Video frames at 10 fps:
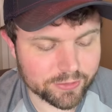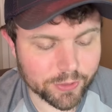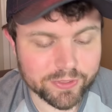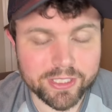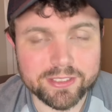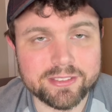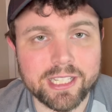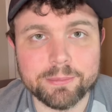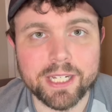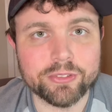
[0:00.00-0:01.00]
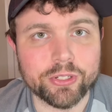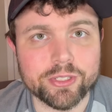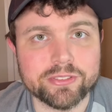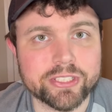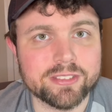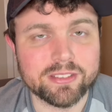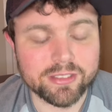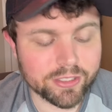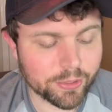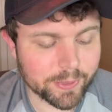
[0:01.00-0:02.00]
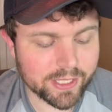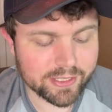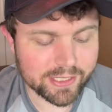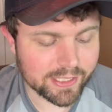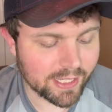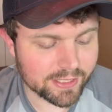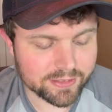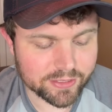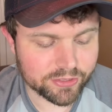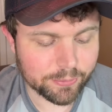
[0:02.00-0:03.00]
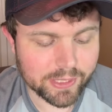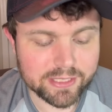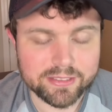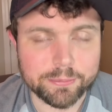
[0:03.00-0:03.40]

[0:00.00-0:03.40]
So if the Nuggets came down the earth just a little bit and he got his extra minutes,